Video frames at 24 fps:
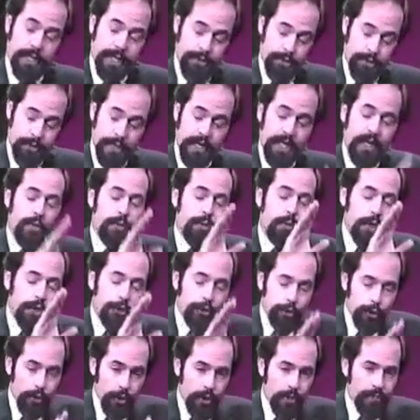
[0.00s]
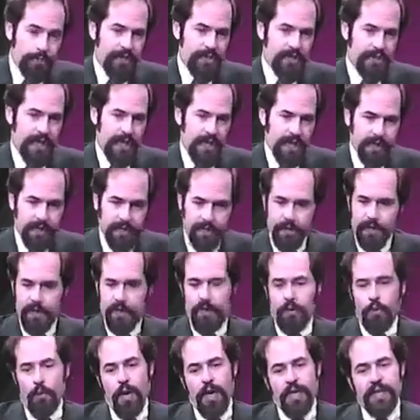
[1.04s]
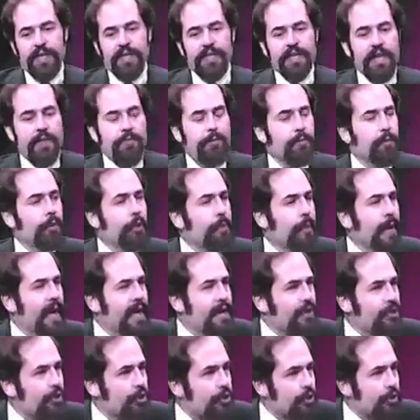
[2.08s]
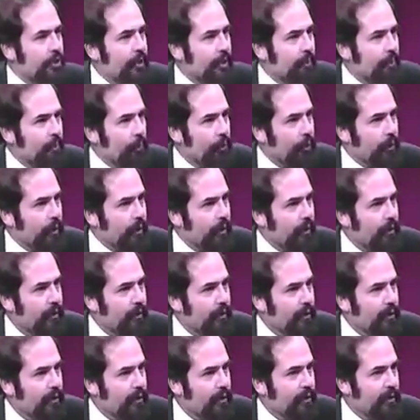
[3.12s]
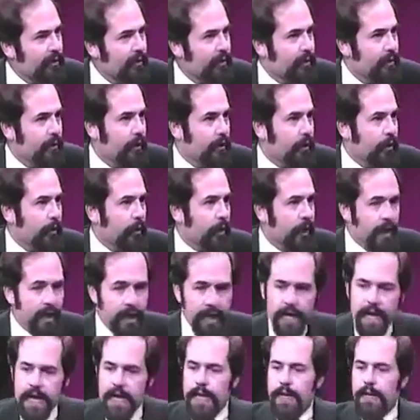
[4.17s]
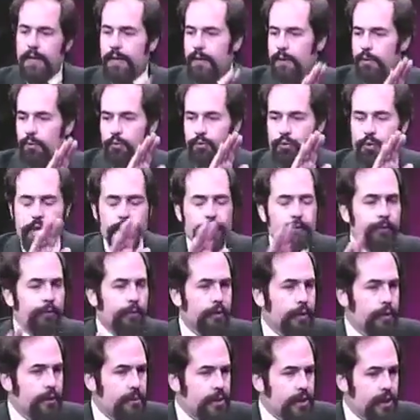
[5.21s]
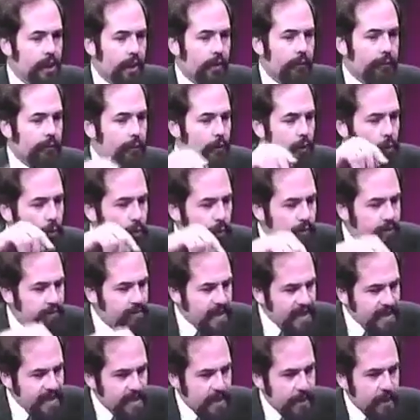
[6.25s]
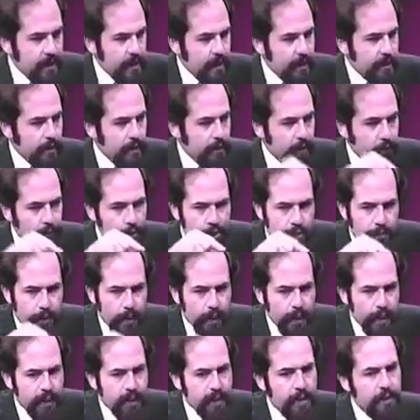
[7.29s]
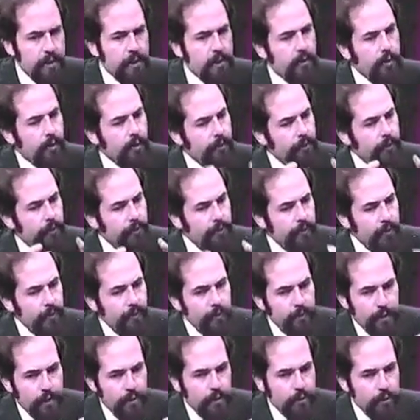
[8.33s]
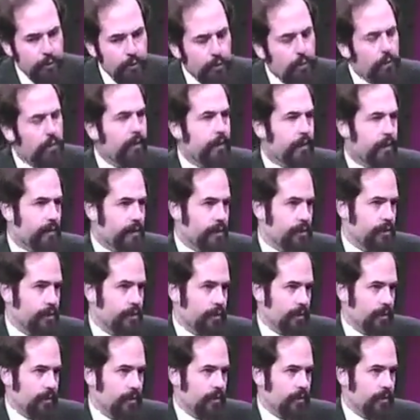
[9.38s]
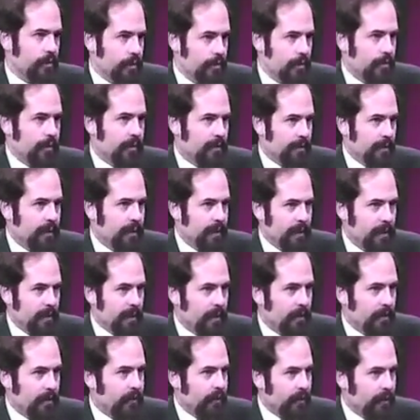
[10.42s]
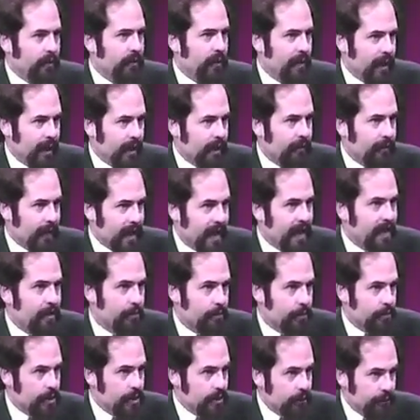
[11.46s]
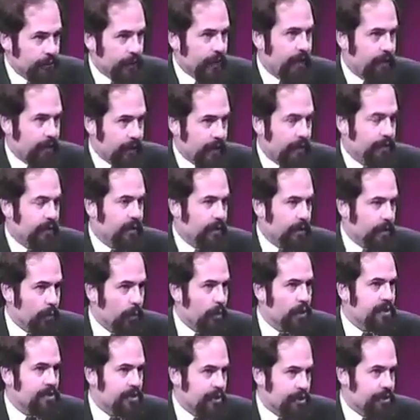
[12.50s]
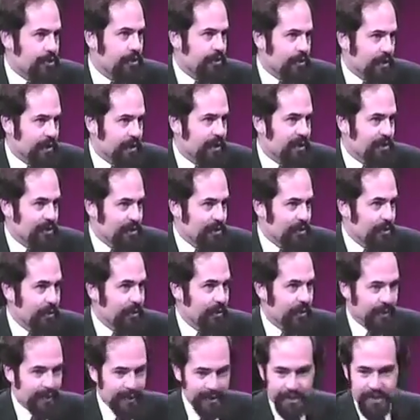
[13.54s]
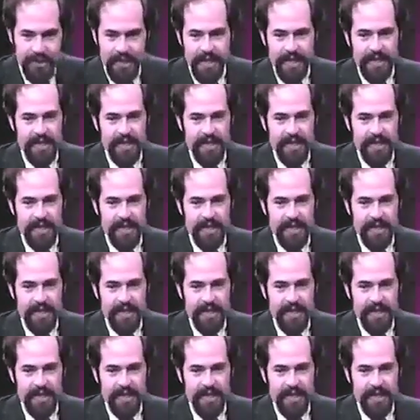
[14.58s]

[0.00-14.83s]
That's right. Well, Newcomb said, well, he'll never put a passenger on board. Okay? Rutherford himself, who investigated and was a pioneer of the very nucleus of atoms, he found out that there was such a thing as a nucleus.